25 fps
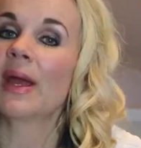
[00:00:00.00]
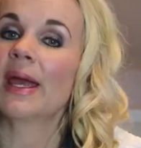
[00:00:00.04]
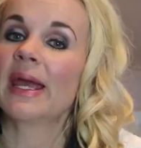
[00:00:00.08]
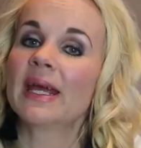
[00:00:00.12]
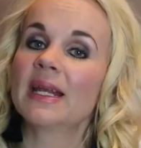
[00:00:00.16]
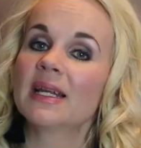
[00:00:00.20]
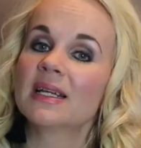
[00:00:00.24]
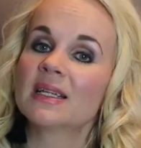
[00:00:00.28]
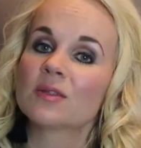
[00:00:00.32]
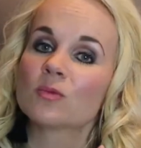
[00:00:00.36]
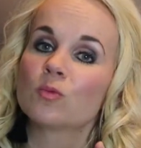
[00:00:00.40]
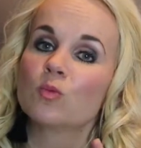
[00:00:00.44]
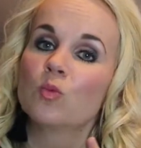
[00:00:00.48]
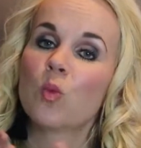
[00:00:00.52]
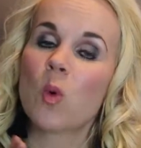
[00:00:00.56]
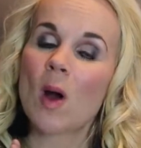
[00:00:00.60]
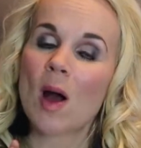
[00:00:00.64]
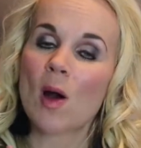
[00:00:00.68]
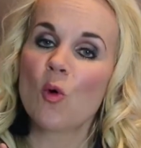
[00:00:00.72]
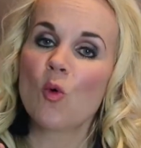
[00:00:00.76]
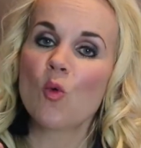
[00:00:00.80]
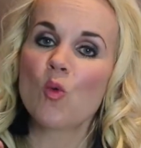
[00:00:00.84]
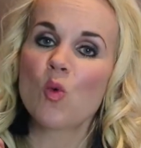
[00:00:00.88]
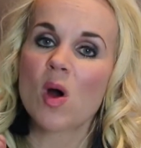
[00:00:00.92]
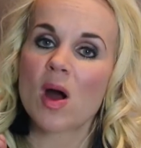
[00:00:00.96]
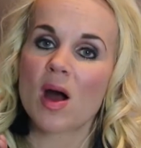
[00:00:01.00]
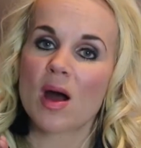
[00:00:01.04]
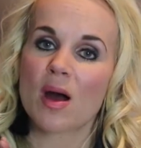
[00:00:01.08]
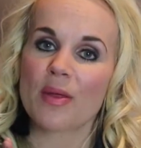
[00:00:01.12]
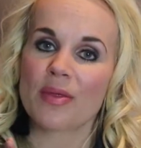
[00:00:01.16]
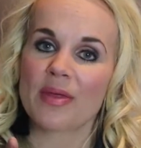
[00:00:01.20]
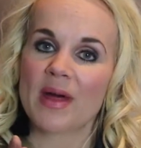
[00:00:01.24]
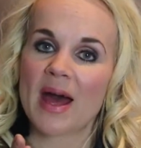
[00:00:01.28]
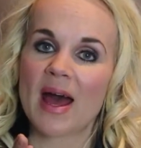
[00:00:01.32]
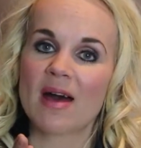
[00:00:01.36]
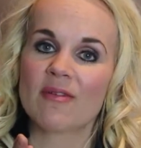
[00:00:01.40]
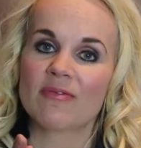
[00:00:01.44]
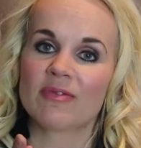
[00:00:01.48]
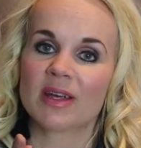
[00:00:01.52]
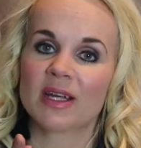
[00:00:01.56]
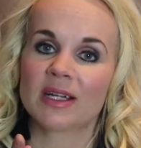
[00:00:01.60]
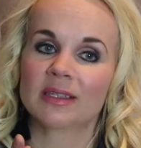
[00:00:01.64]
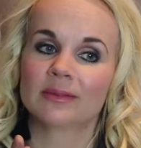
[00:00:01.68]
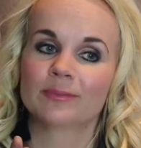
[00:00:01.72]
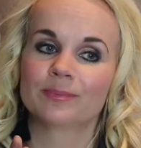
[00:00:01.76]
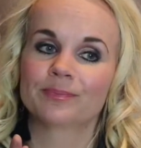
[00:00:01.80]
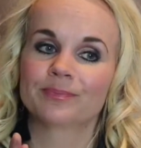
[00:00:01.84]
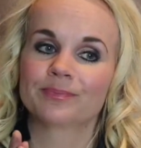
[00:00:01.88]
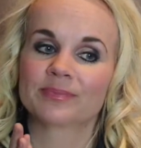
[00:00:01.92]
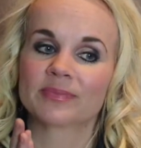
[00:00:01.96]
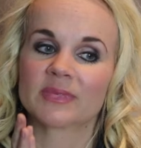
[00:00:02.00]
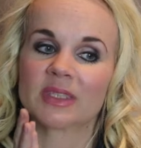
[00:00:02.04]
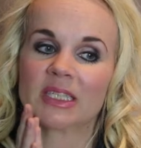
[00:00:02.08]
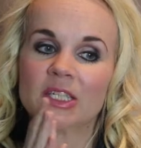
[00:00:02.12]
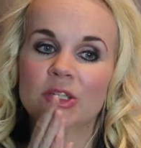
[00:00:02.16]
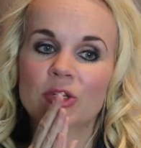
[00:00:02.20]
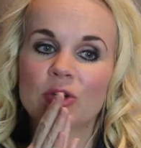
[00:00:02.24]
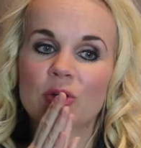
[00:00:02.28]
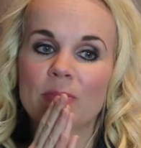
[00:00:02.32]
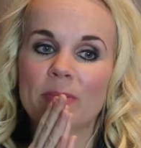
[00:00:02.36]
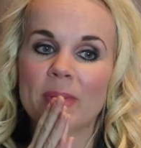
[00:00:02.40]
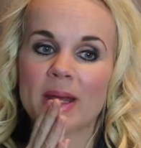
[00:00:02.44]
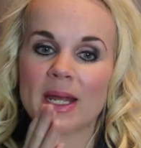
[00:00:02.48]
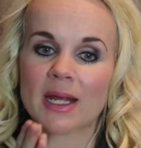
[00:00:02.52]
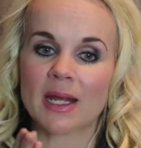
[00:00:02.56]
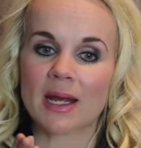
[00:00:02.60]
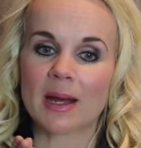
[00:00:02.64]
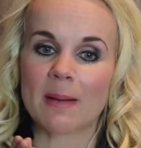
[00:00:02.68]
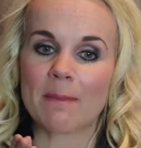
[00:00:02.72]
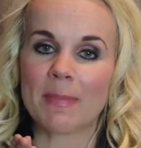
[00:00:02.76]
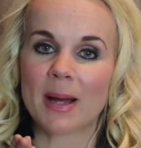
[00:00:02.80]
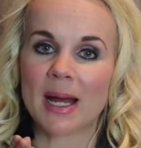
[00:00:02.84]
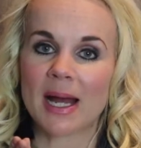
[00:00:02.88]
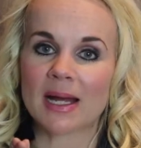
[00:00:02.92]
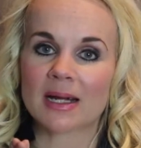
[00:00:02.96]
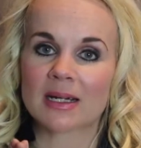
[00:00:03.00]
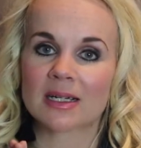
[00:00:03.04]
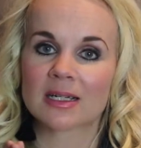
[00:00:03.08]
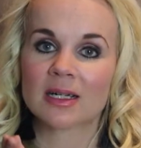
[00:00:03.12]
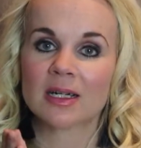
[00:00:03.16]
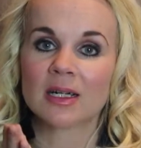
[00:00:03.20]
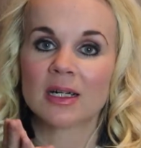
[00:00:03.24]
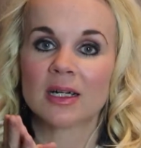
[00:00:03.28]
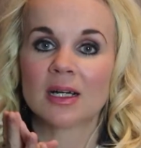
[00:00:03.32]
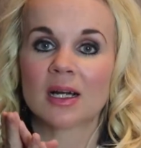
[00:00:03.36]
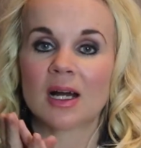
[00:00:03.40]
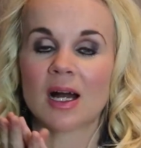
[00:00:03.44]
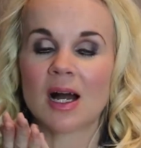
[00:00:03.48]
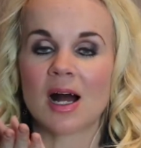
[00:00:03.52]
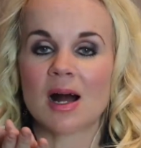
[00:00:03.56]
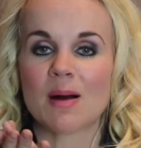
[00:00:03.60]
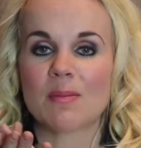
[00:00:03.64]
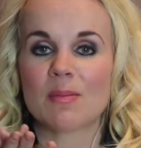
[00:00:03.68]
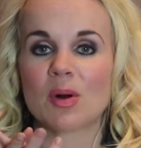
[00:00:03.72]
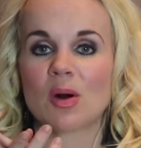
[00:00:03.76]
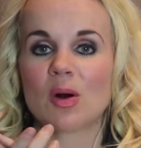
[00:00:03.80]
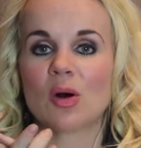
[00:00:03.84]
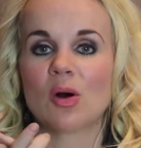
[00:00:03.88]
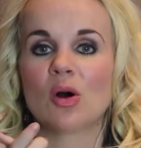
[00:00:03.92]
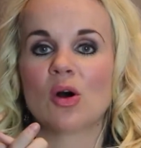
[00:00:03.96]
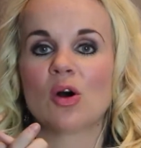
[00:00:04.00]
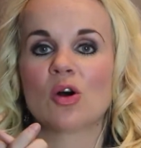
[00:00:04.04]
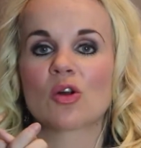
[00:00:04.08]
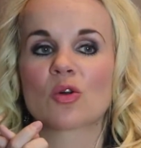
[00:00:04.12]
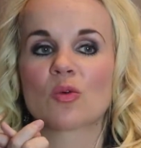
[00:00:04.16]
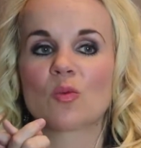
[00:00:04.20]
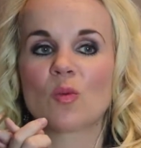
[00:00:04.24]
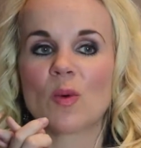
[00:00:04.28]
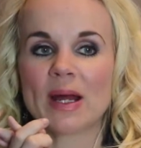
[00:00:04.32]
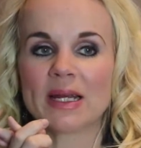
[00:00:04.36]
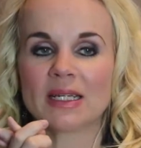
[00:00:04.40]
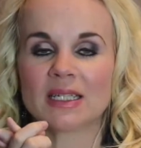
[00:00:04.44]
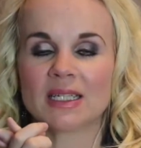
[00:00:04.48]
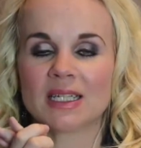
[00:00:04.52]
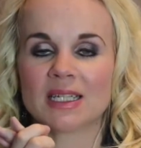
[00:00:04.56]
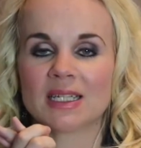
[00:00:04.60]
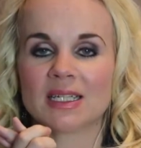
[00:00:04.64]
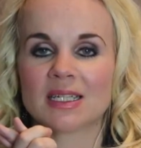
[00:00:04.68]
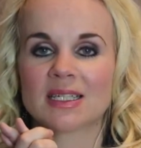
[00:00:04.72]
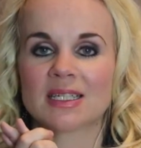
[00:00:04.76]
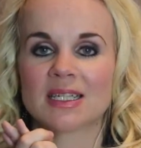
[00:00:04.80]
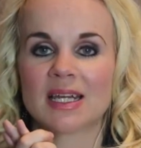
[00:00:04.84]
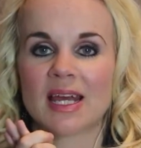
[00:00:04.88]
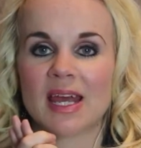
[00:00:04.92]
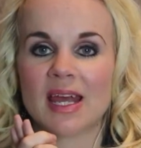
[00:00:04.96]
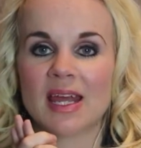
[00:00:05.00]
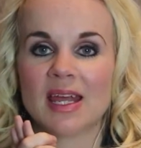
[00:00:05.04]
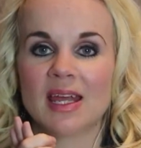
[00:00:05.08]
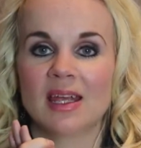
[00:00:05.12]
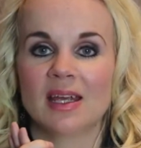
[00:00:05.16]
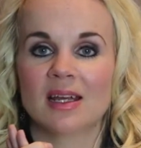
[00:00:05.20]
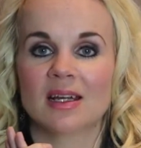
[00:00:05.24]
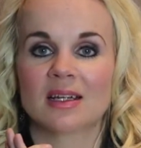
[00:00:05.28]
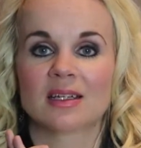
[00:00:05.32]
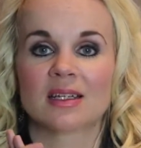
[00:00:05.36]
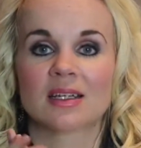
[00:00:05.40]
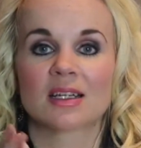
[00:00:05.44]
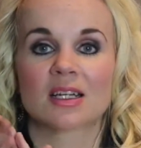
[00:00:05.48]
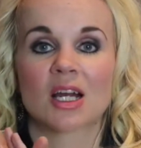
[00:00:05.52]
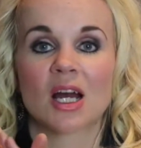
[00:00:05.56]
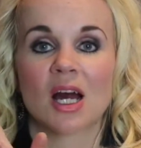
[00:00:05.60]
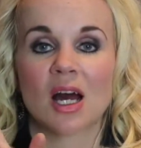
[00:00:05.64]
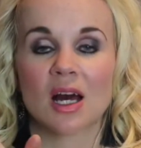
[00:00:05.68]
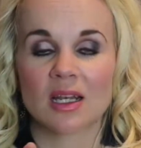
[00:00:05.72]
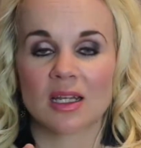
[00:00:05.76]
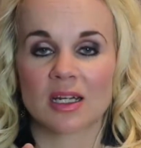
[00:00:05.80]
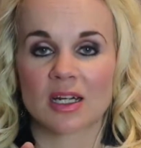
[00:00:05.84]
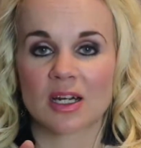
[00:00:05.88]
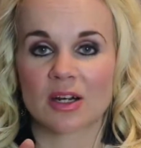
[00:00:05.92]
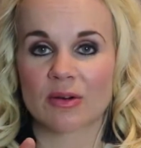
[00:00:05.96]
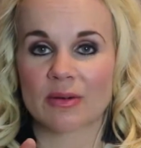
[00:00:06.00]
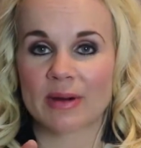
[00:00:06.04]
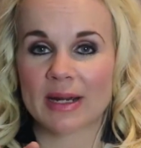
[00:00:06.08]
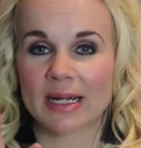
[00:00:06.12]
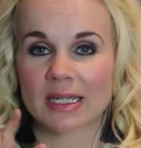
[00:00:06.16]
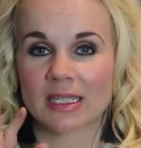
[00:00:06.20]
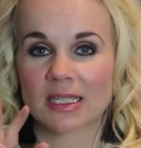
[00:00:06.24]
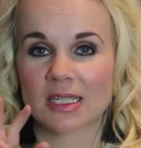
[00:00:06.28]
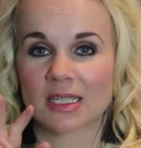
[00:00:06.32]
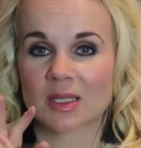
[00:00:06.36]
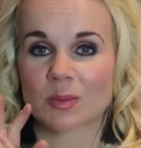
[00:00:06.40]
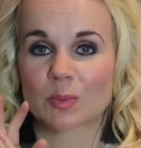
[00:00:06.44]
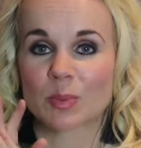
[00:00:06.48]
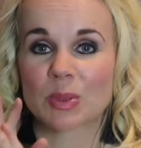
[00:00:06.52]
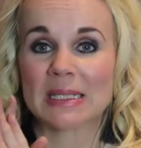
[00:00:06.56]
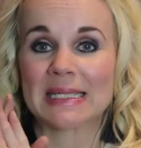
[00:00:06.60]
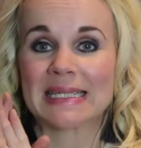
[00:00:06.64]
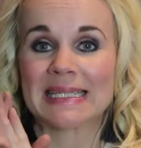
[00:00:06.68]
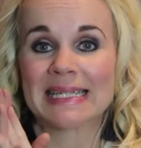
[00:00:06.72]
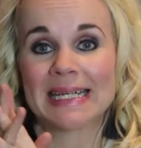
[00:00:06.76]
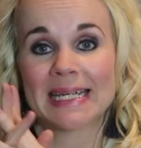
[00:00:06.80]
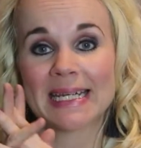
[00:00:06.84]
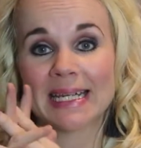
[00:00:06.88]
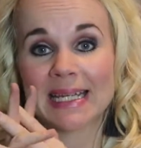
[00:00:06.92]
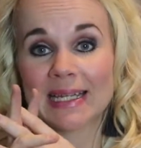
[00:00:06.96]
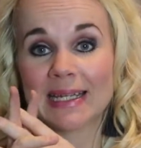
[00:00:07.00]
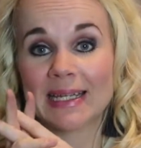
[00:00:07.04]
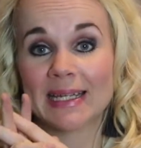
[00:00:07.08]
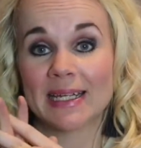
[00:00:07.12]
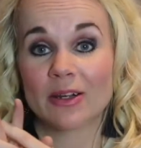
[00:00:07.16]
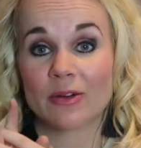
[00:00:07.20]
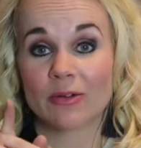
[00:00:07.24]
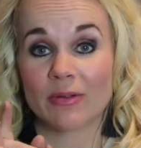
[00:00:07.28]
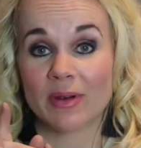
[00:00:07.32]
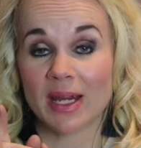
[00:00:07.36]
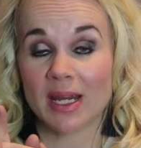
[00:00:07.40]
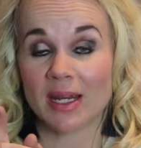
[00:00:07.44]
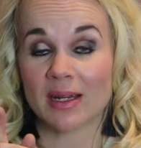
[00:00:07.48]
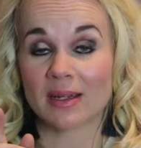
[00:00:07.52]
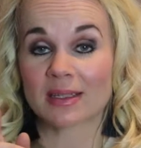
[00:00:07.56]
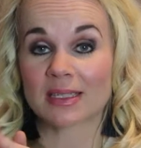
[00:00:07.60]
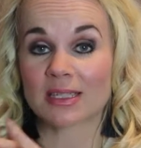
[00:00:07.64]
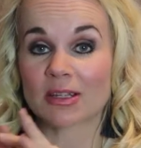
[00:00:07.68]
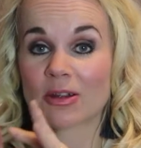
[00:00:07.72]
It is well worth having in your makeup bag on a wedding day colour correctors, particularly green.